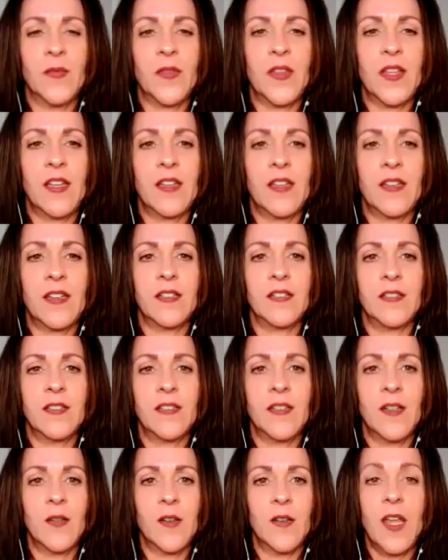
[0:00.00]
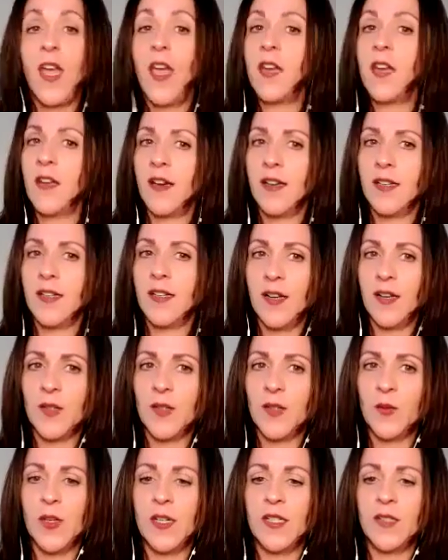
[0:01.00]
they can, again, not
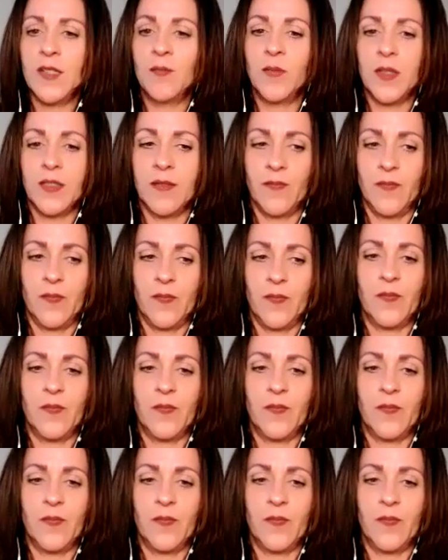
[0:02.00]
everyone, but